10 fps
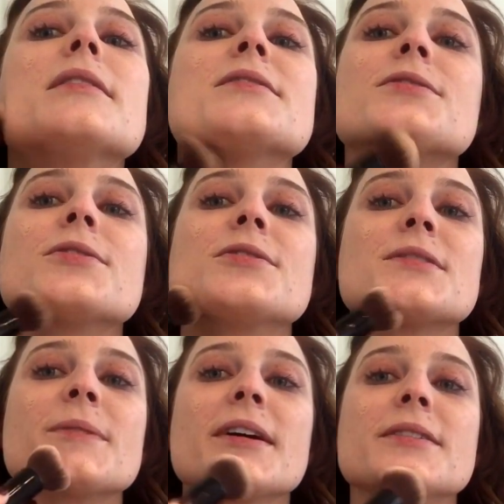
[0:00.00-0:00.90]
And so you
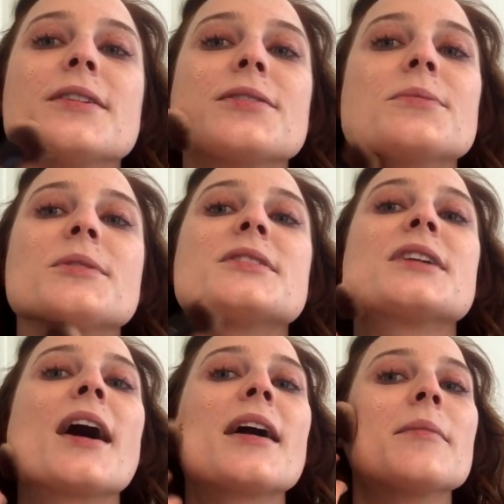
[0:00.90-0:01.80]
spend a little bit of
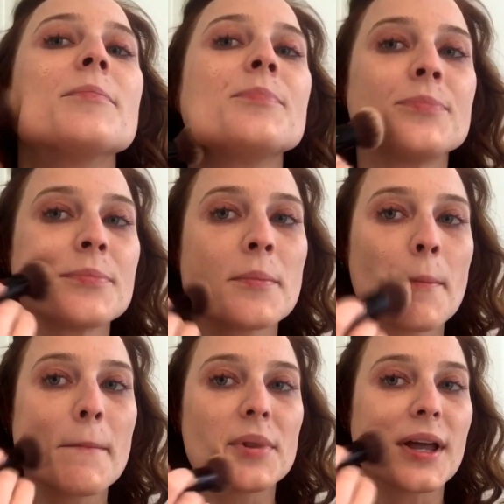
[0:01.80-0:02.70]
time
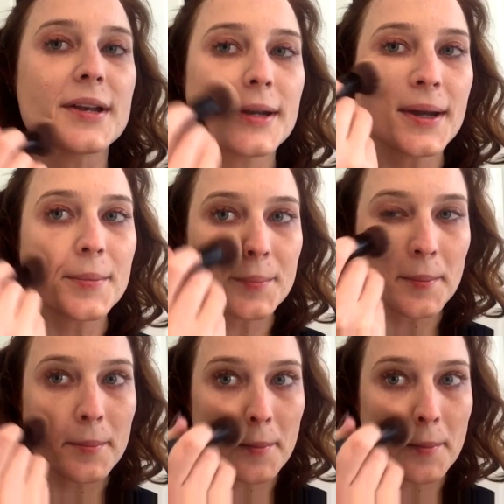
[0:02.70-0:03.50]
blending